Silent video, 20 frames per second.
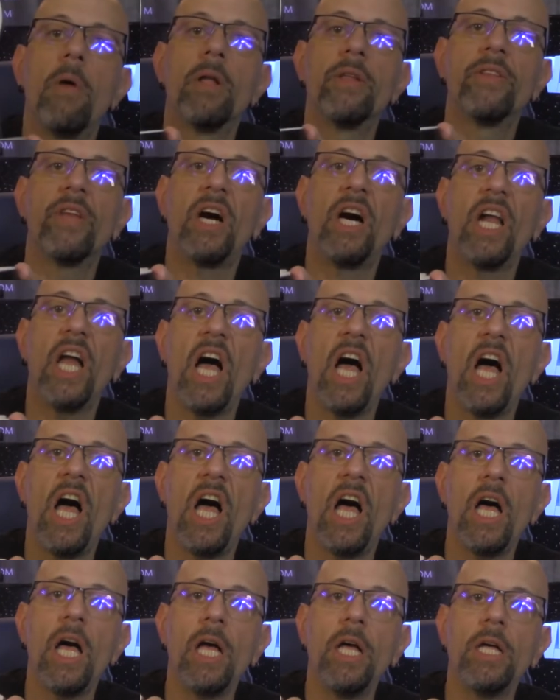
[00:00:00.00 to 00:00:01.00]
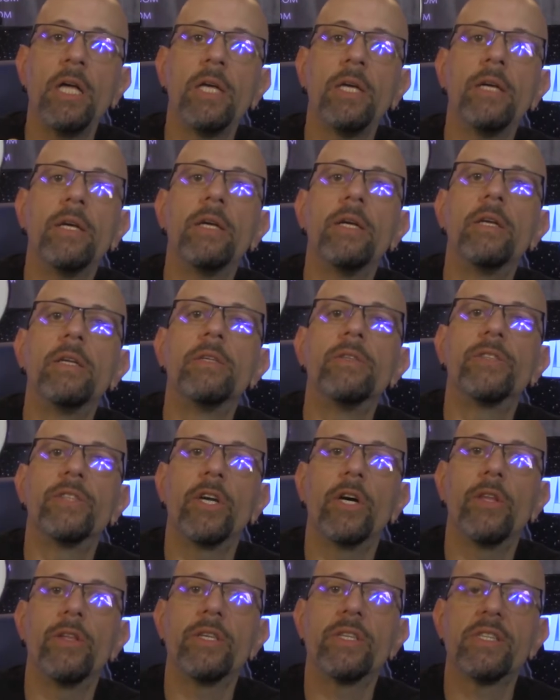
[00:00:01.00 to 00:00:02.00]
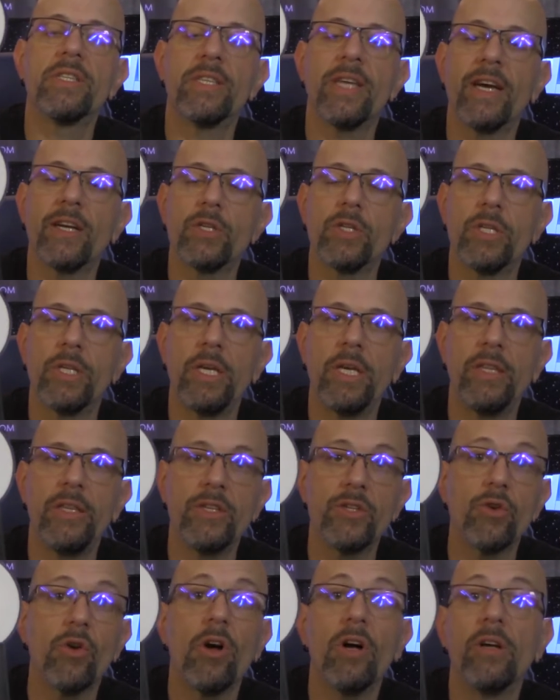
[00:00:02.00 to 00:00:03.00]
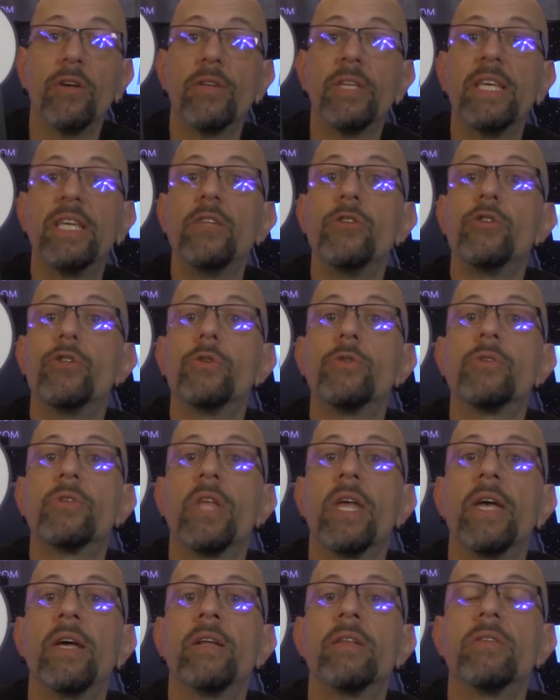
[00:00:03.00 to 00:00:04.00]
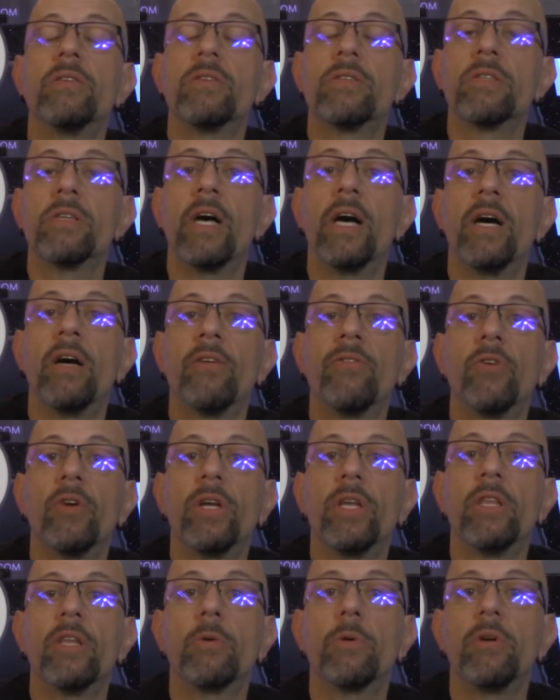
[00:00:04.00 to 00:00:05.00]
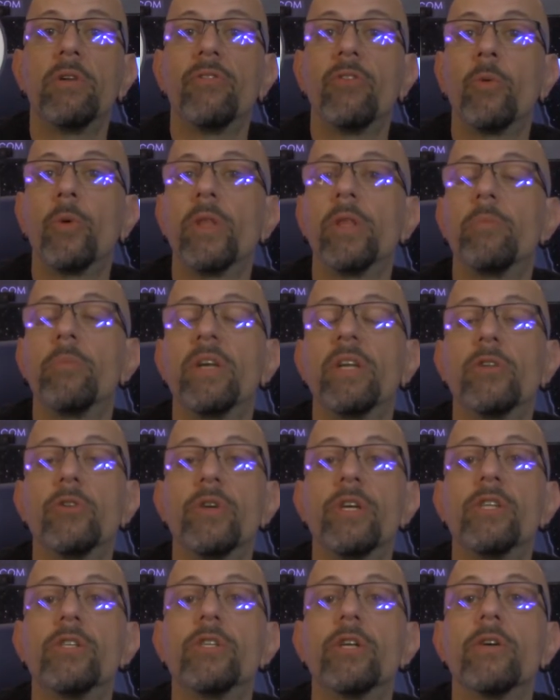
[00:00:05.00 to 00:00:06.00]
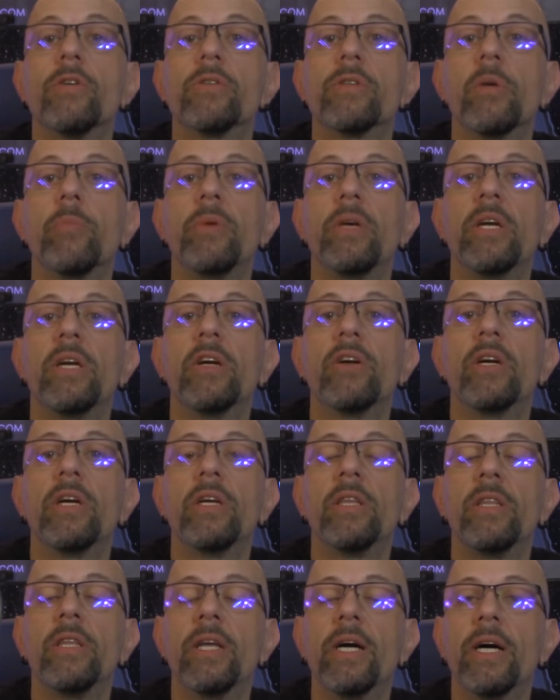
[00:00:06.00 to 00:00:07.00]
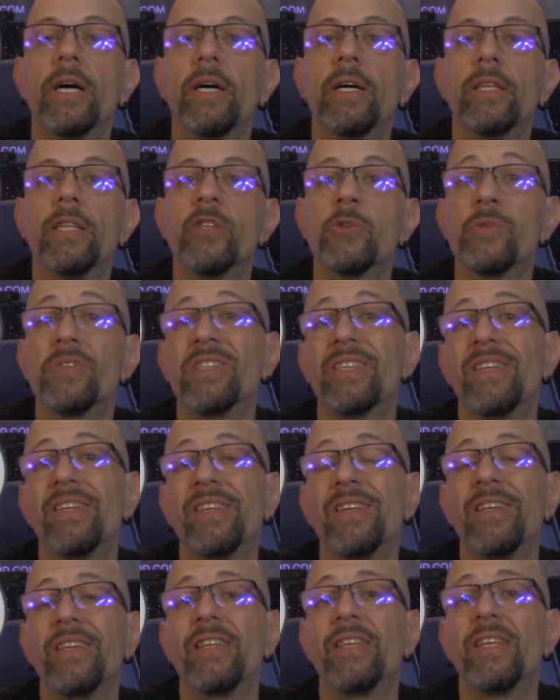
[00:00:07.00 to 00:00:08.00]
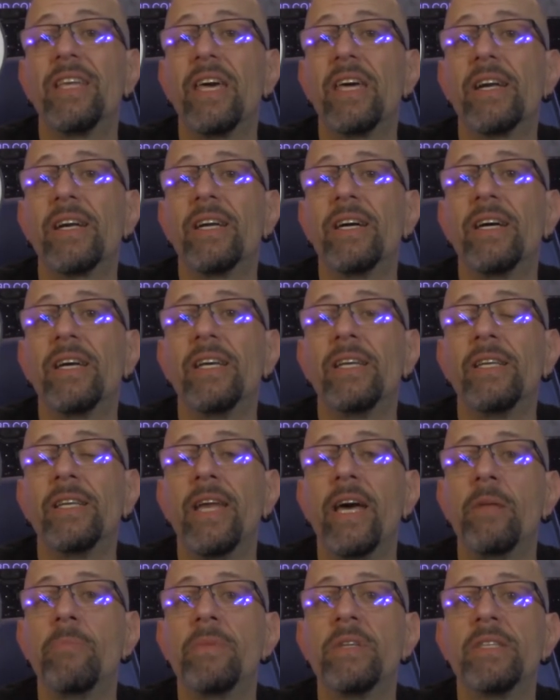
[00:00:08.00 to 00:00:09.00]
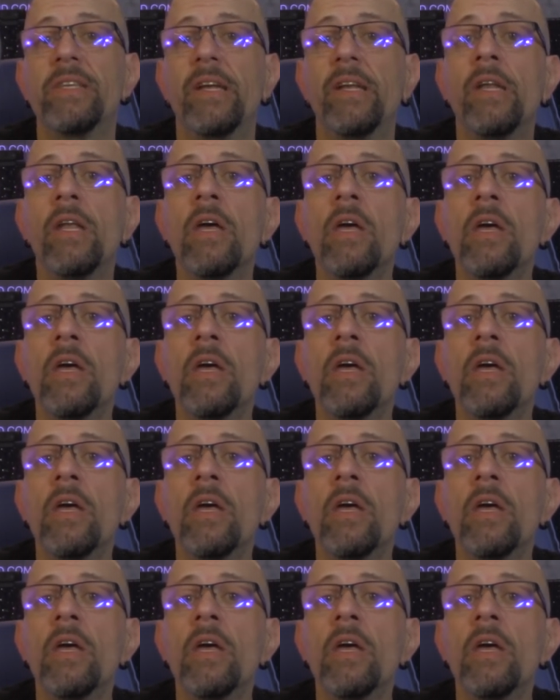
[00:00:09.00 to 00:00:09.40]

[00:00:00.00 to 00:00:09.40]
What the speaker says: Ta-da! So this is actually, these are all e-juice stands for e-liquid for one of the big trade shows up here, and this was in Canada, in Edmonton.